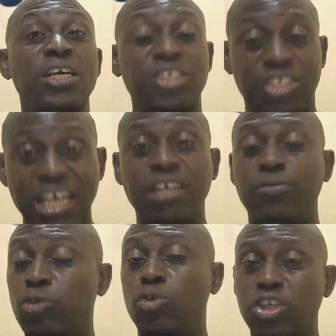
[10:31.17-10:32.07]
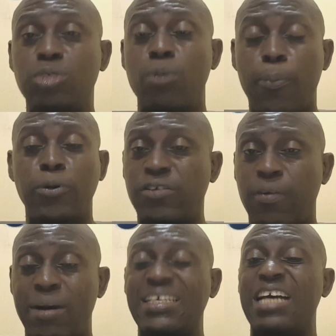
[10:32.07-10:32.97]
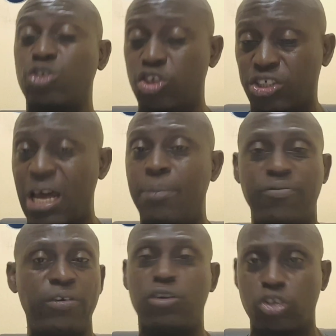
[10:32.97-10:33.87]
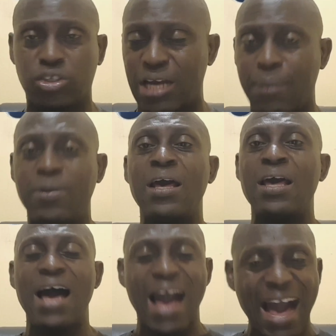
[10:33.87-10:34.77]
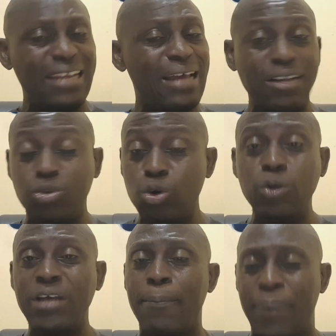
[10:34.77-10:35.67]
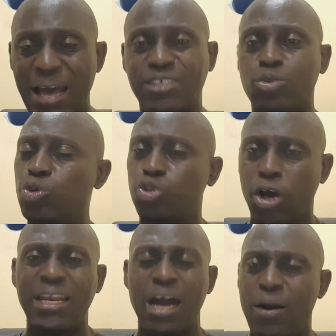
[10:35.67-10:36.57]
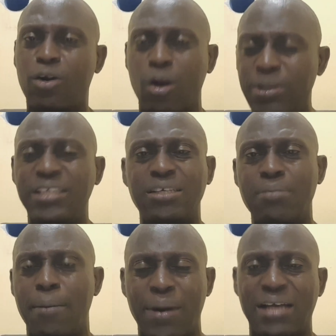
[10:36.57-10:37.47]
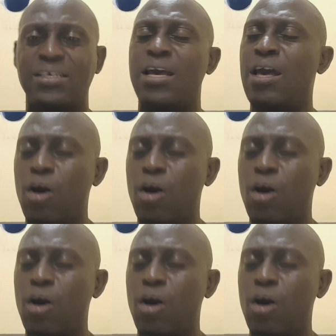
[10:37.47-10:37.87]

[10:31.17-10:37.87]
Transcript: Share the video to reach more poultry farmers and subscribe if you're not subscribed, and do your best to join our community members.